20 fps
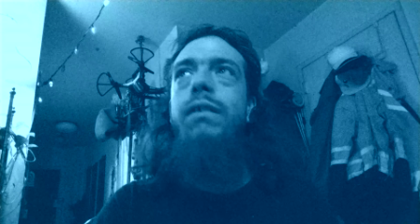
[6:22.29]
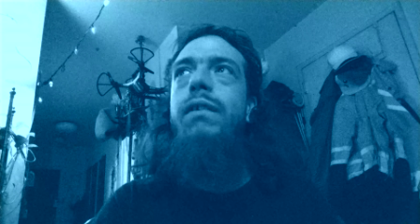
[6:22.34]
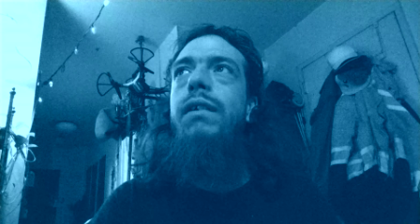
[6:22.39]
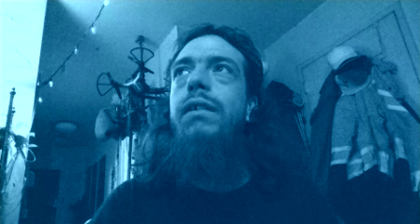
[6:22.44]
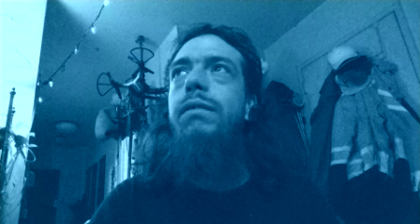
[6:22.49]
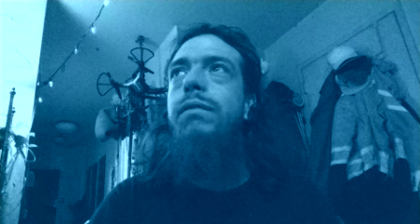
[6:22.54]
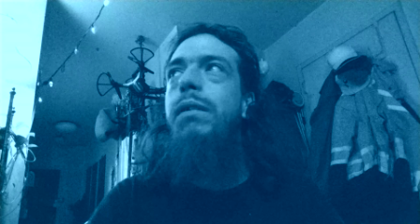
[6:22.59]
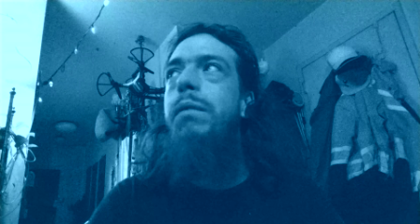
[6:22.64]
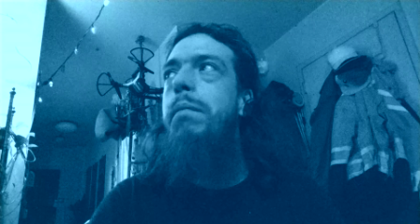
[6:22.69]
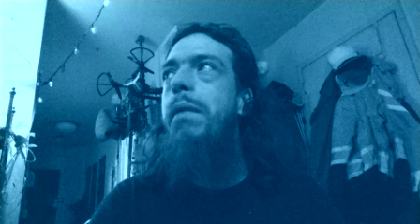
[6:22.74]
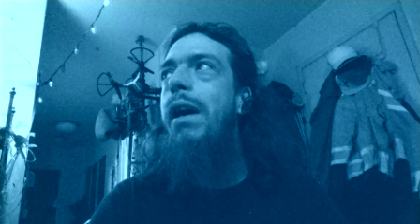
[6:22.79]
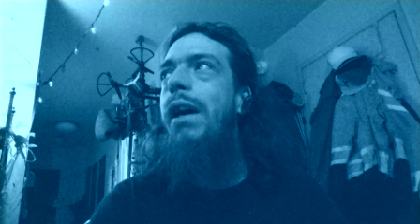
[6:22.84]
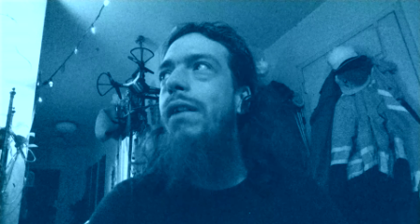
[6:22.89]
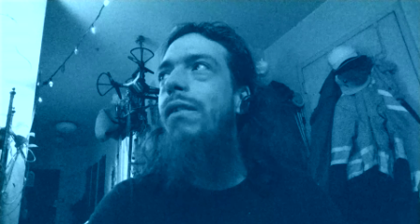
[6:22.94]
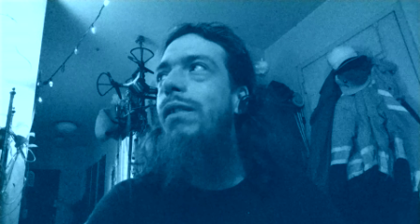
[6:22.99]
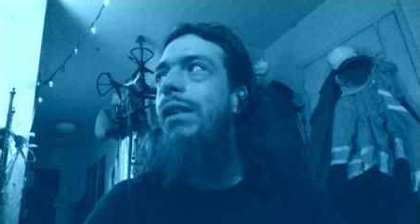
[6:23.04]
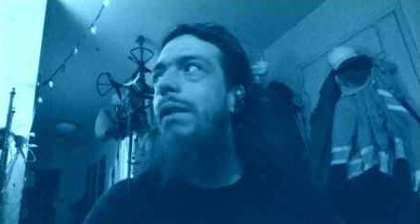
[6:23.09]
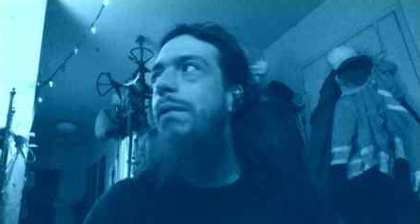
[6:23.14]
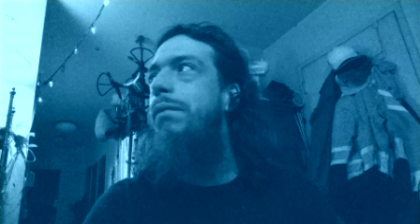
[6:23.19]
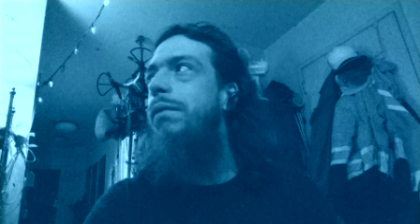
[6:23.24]
On the way back,
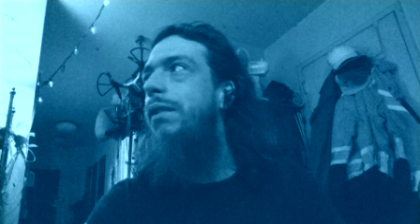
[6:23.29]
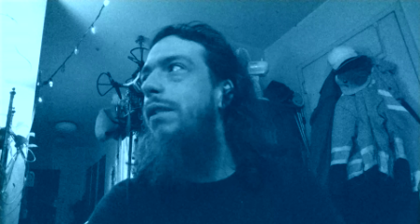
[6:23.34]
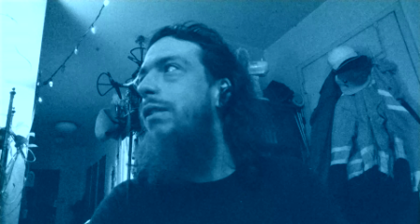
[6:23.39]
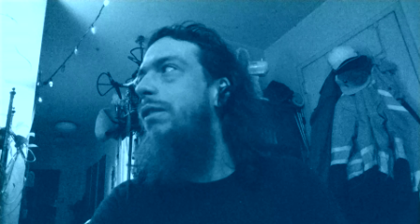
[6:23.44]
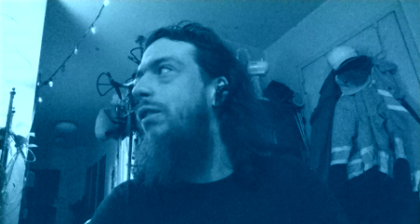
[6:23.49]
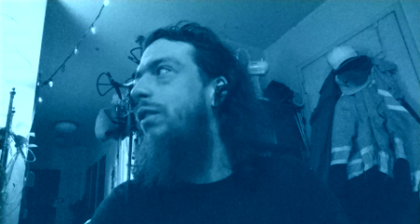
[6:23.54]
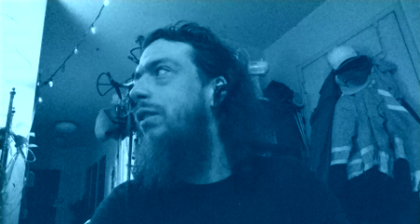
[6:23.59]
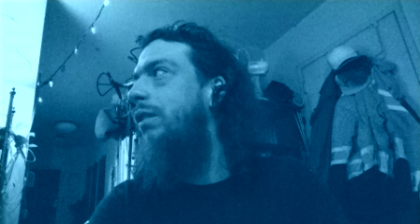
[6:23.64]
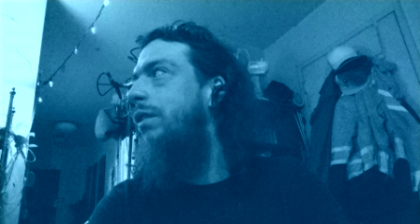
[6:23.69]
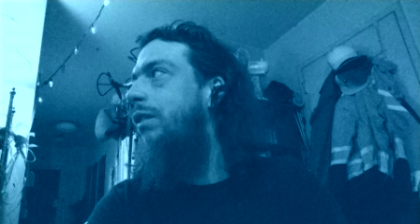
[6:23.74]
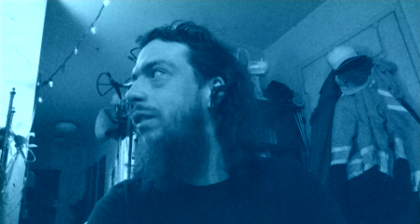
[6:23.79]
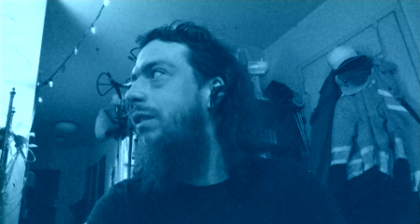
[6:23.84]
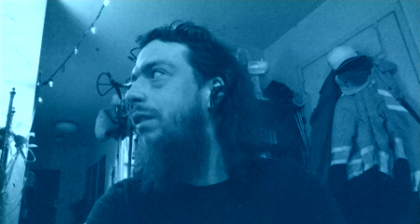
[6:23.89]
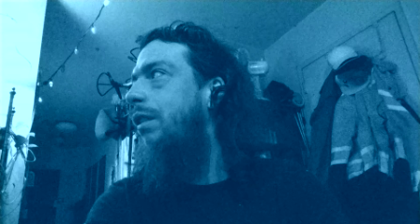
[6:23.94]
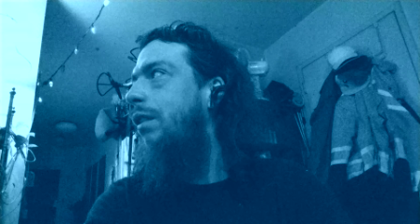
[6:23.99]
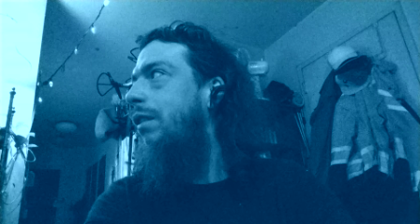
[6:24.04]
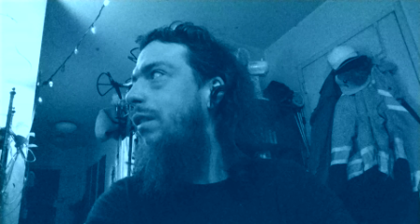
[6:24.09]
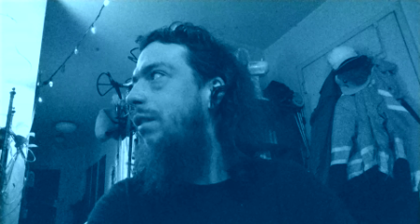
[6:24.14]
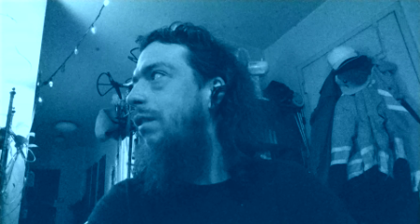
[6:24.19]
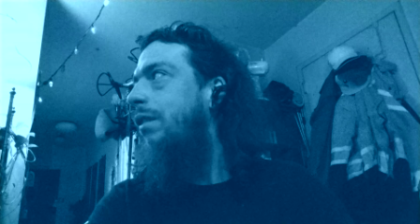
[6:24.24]
whatever, it was just,
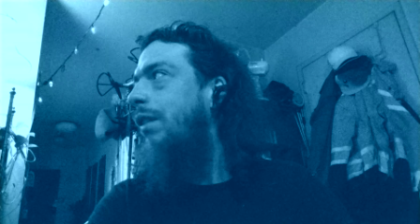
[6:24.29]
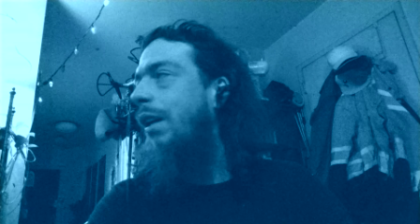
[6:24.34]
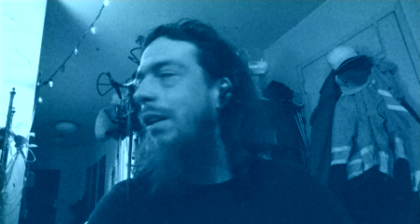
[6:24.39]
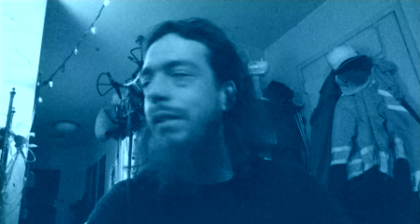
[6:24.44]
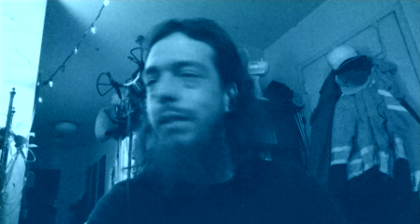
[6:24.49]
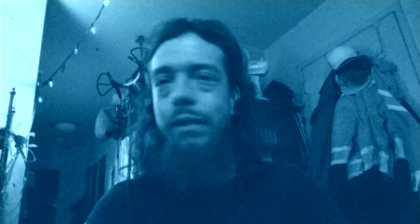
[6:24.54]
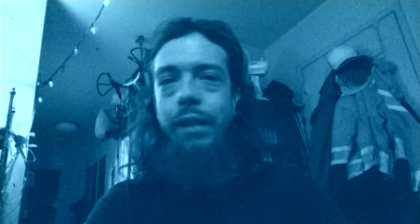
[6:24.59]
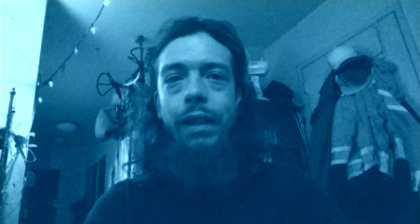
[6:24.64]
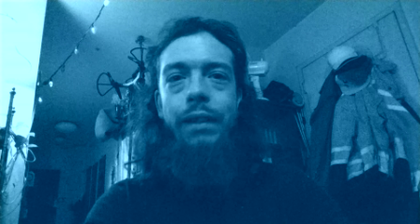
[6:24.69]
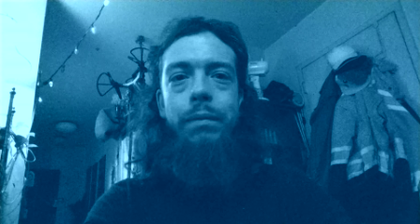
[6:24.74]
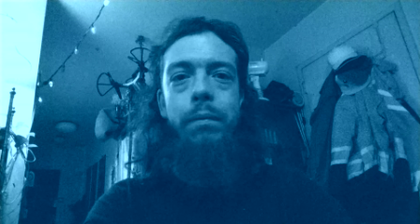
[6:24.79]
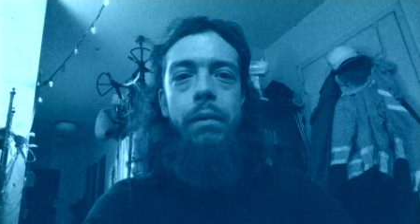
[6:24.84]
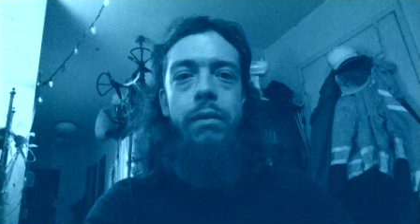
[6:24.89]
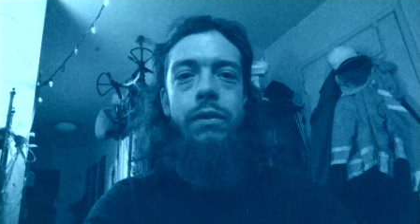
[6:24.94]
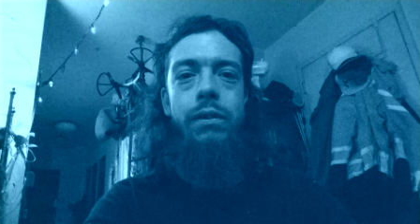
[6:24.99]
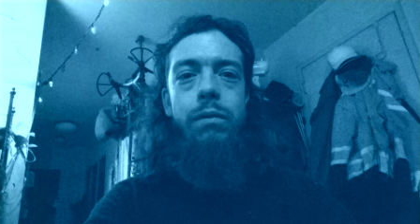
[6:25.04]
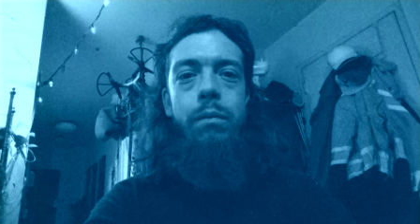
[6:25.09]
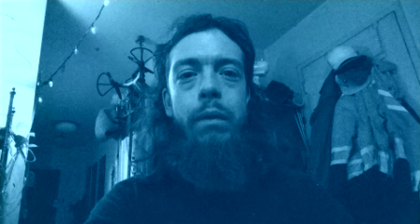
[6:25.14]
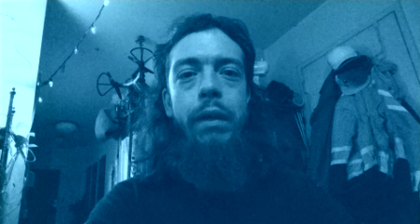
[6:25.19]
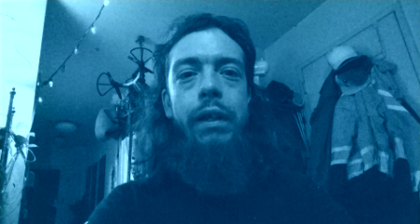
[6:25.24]
I slept most of
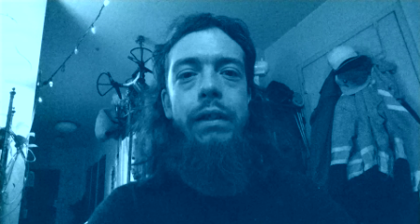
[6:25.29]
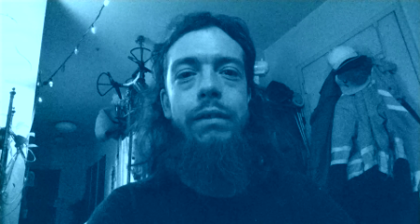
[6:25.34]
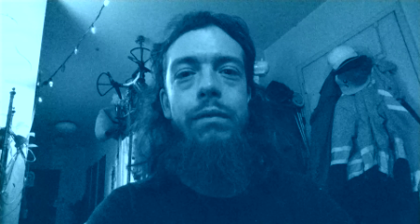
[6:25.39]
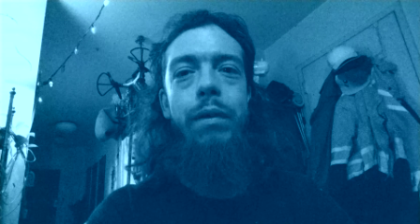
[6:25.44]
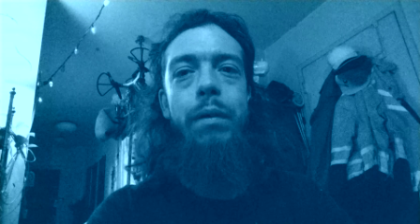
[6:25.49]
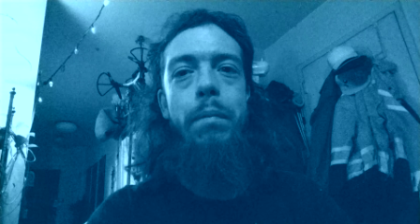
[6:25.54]
the way on the way